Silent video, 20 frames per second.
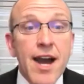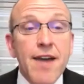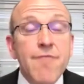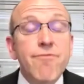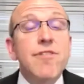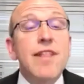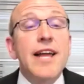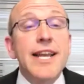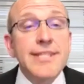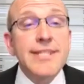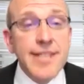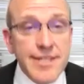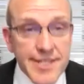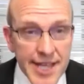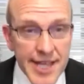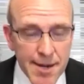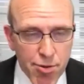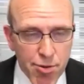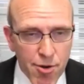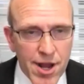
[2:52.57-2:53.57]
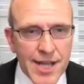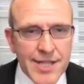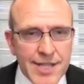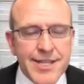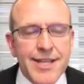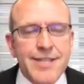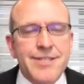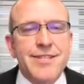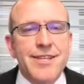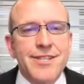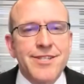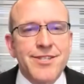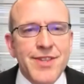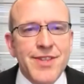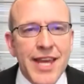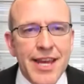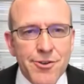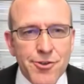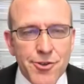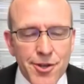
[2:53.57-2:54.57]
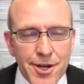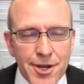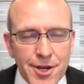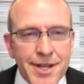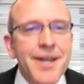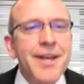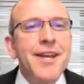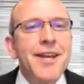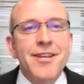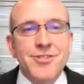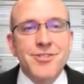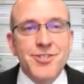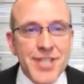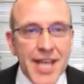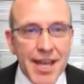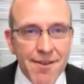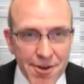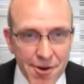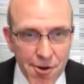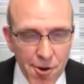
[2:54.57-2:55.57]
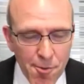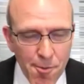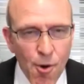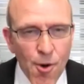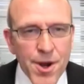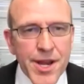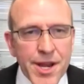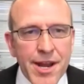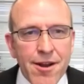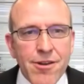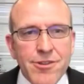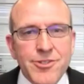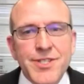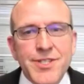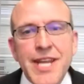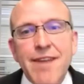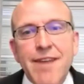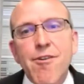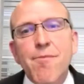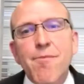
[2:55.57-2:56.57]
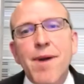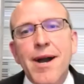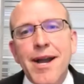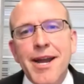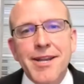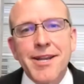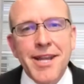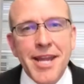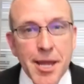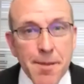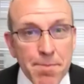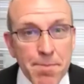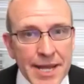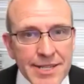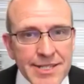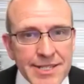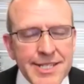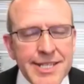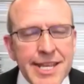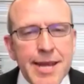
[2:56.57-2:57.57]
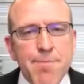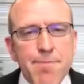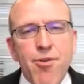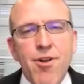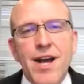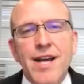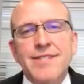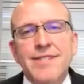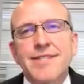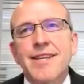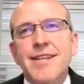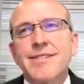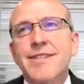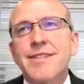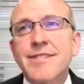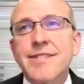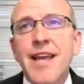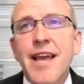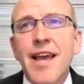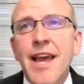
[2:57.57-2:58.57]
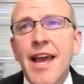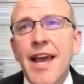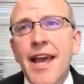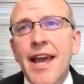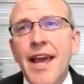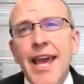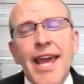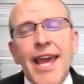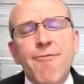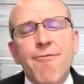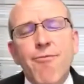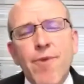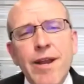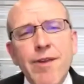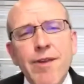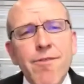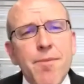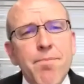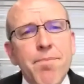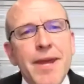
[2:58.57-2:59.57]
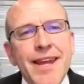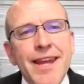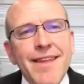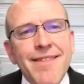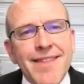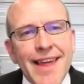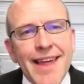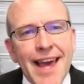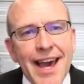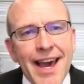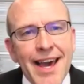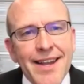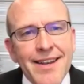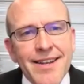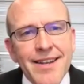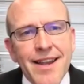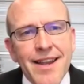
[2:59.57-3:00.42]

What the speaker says: licensing processes that took 7 or more years, never mind EPC processes. If we repeat that,